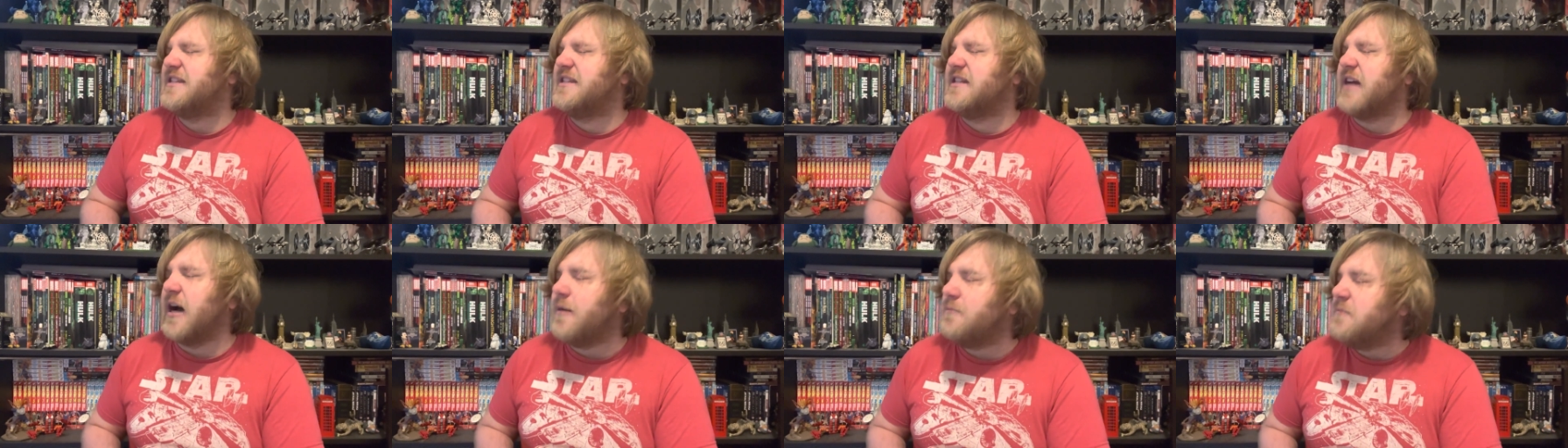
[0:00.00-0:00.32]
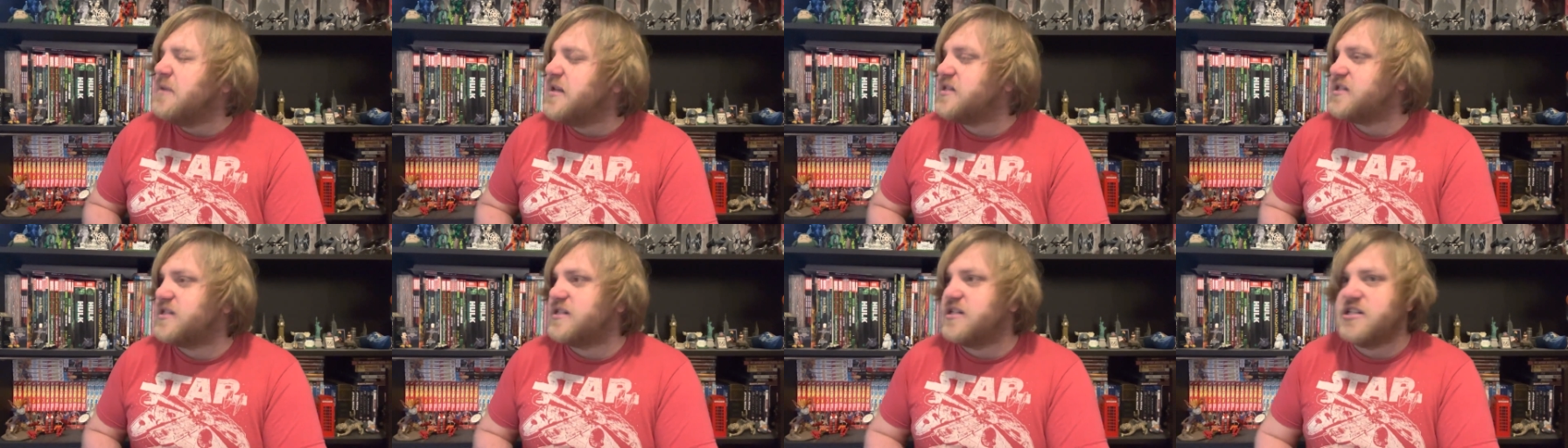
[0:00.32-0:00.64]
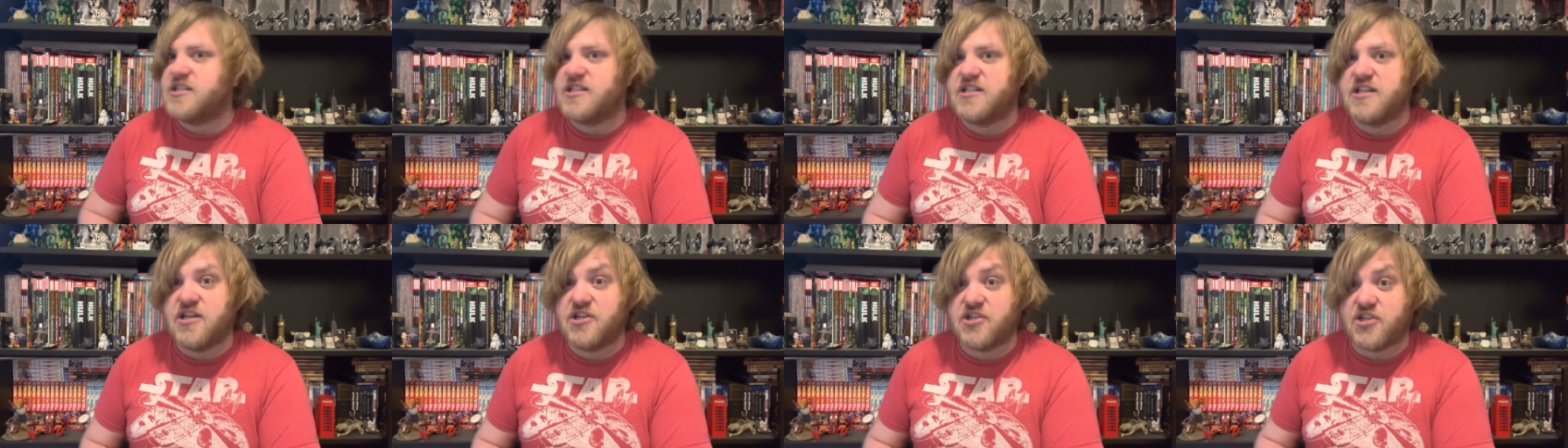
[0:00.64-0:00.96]
dumbest
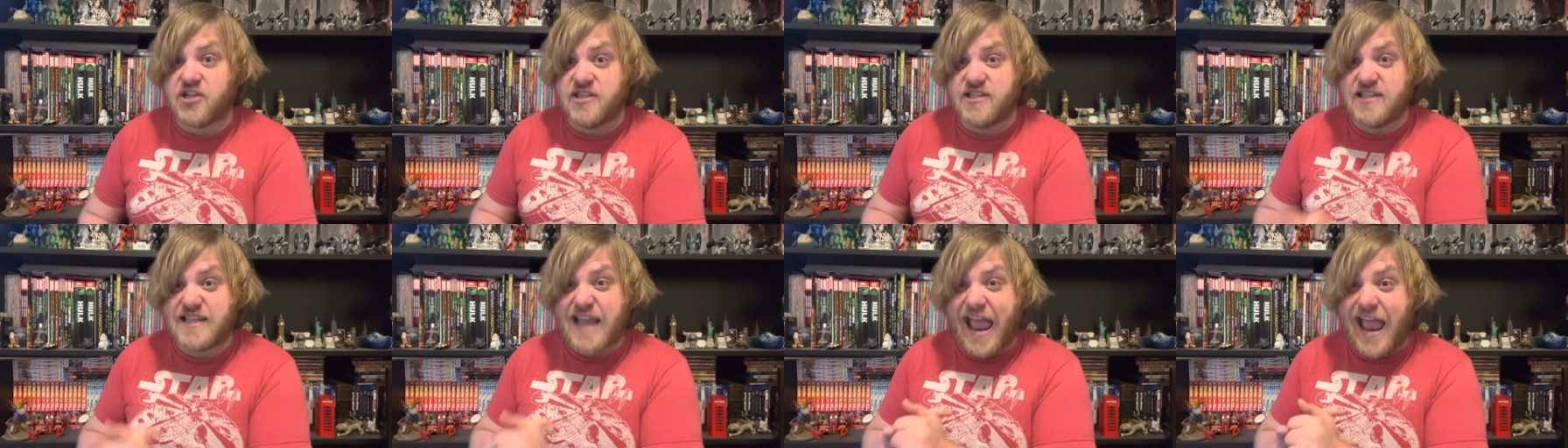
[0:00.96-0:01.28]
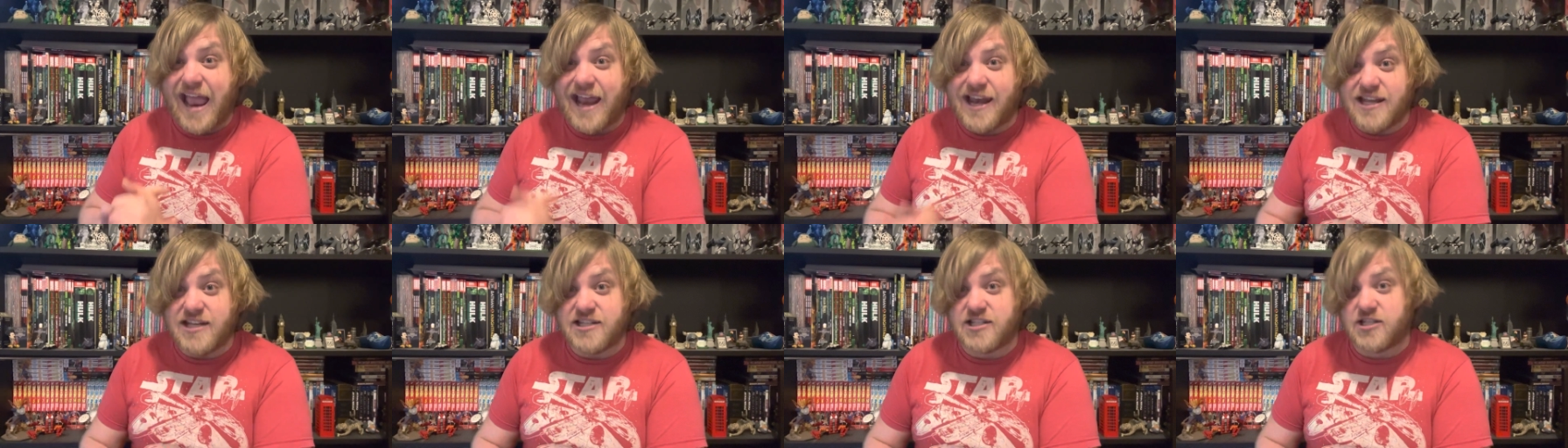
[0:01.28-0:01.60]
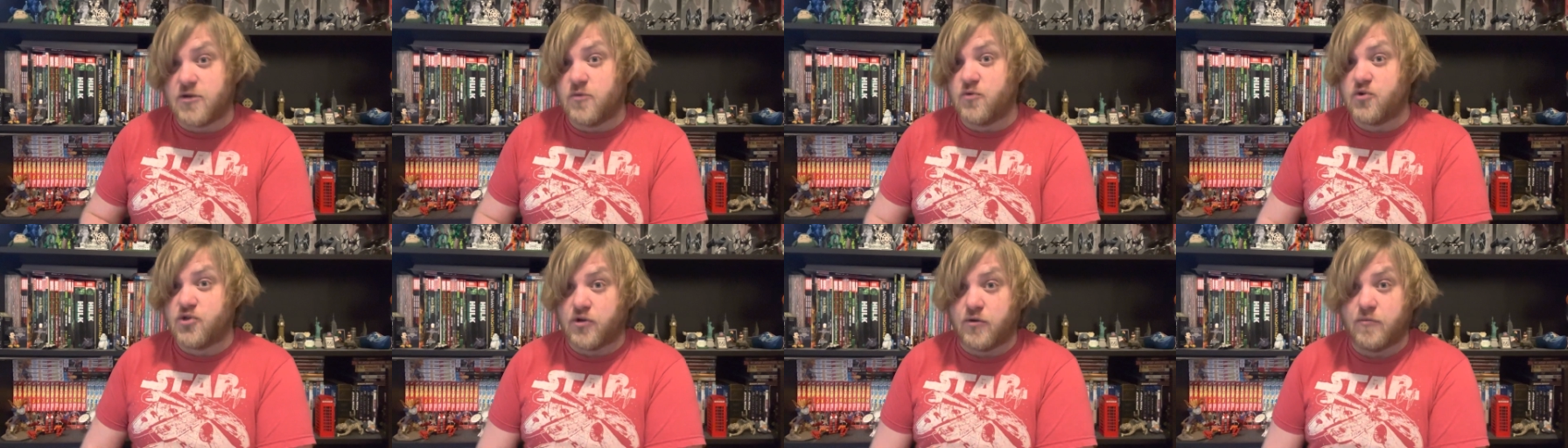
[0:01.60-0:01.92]
decisions any
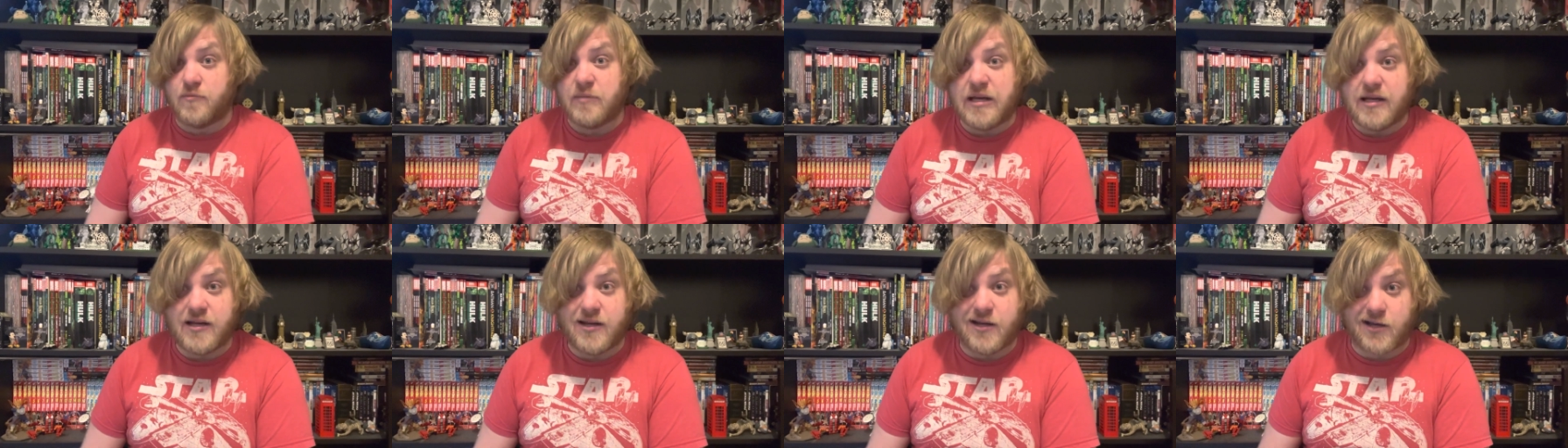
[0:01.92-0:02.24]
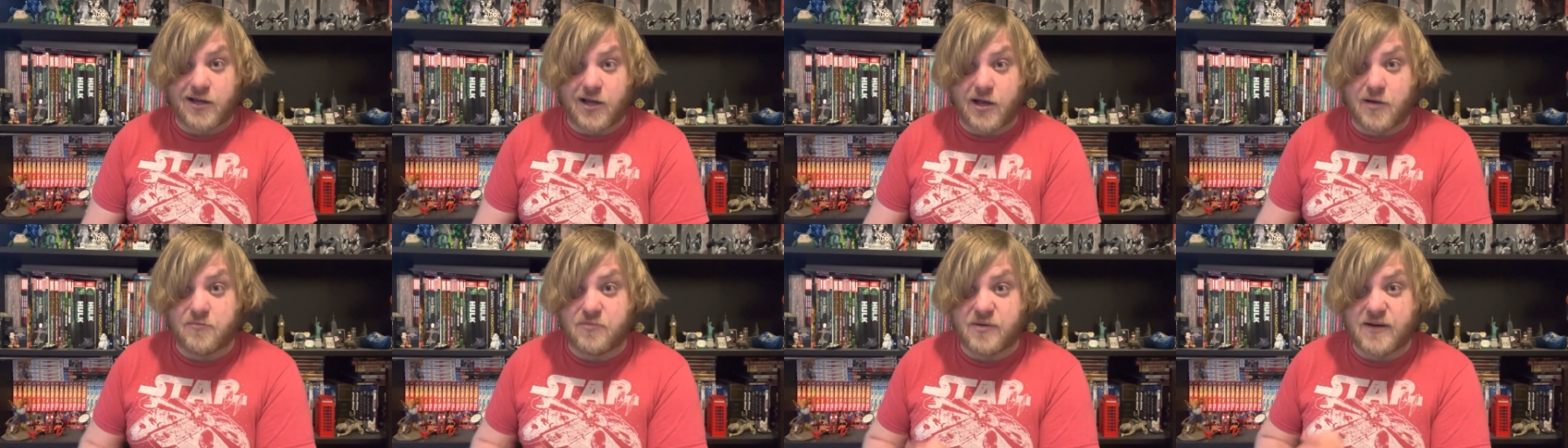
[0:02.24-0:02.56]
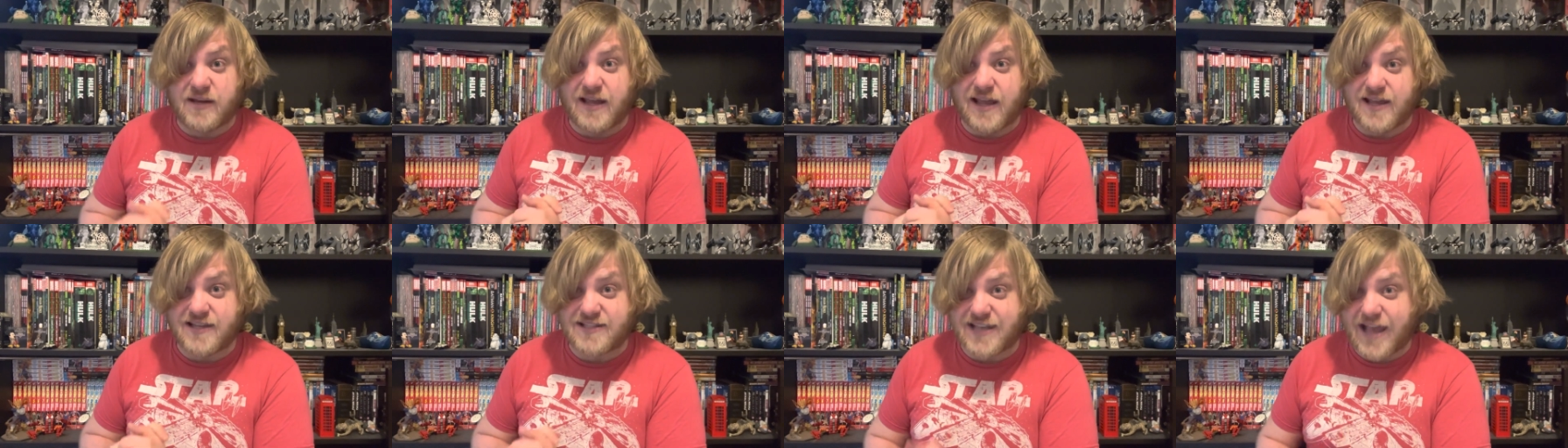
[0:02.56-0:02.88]
social media
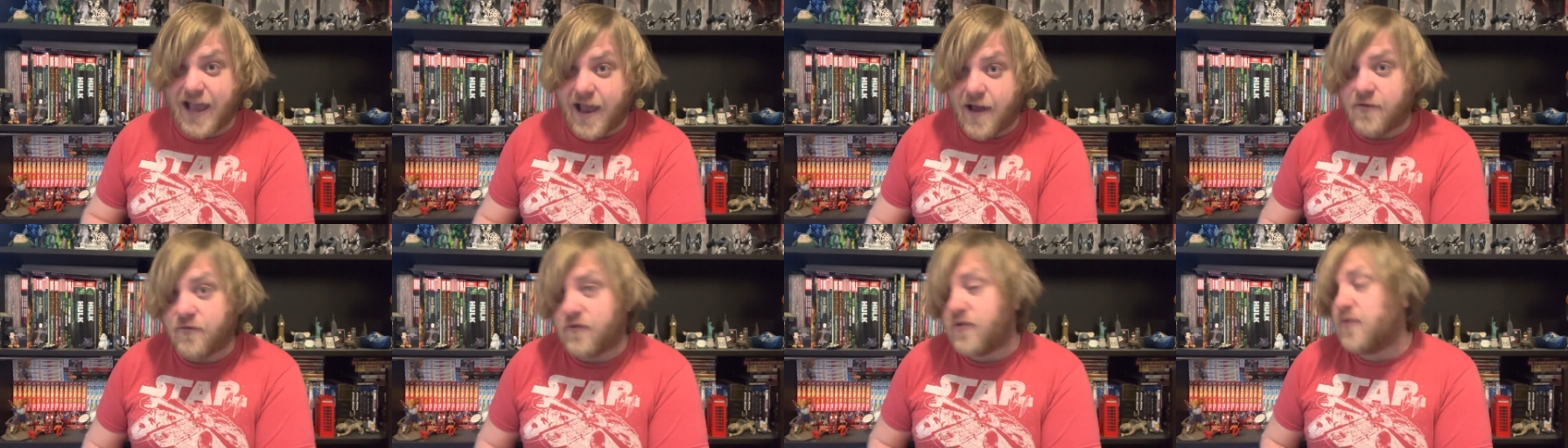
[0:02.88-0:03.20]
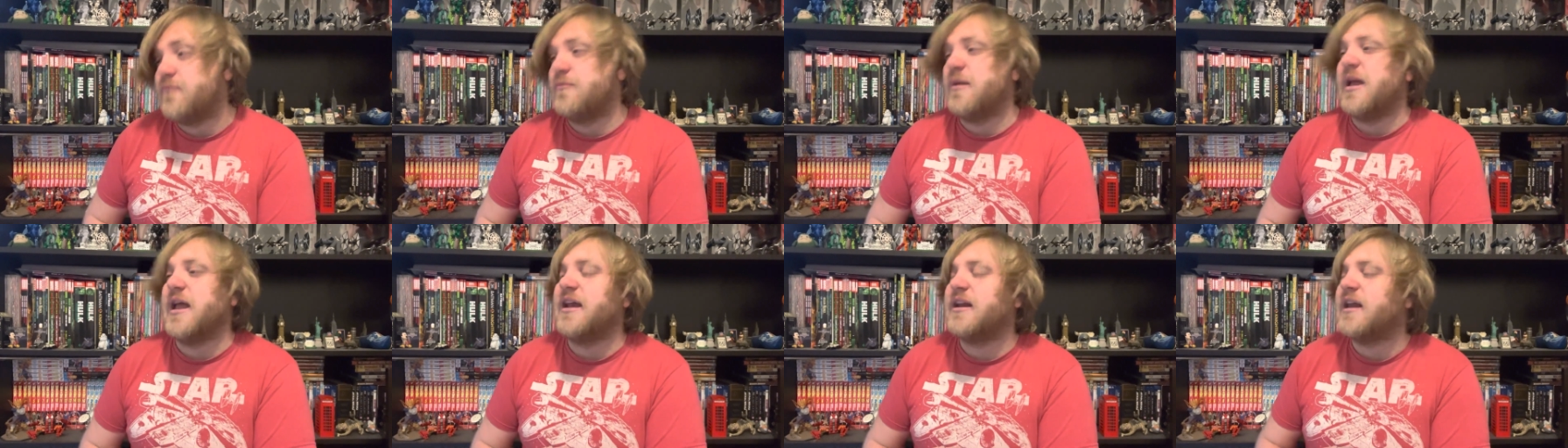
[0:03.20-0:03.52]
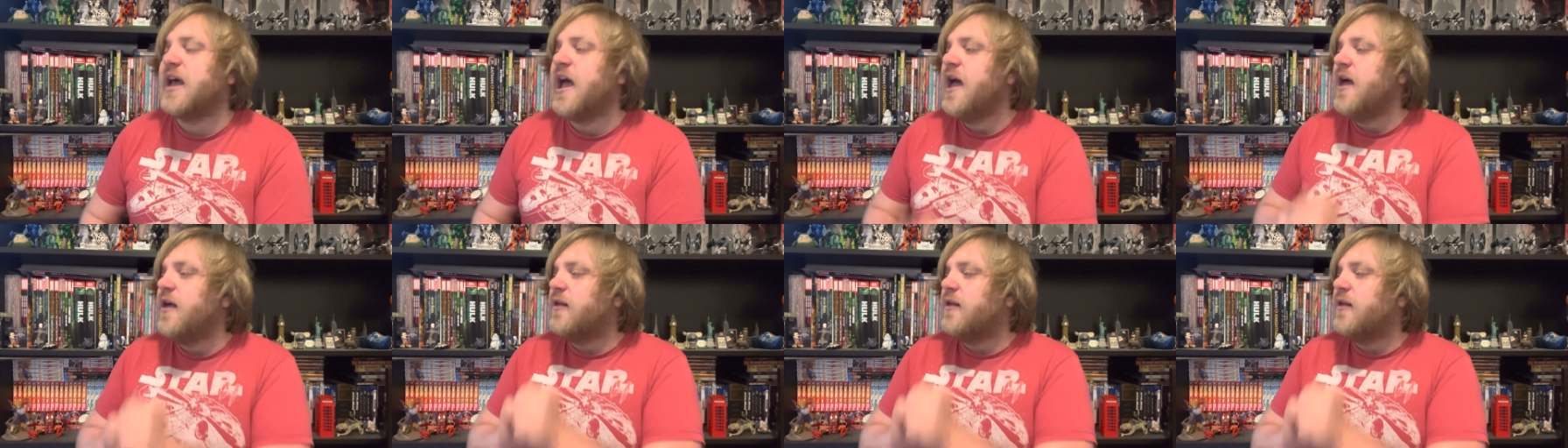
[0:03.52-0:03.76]
company has ever made.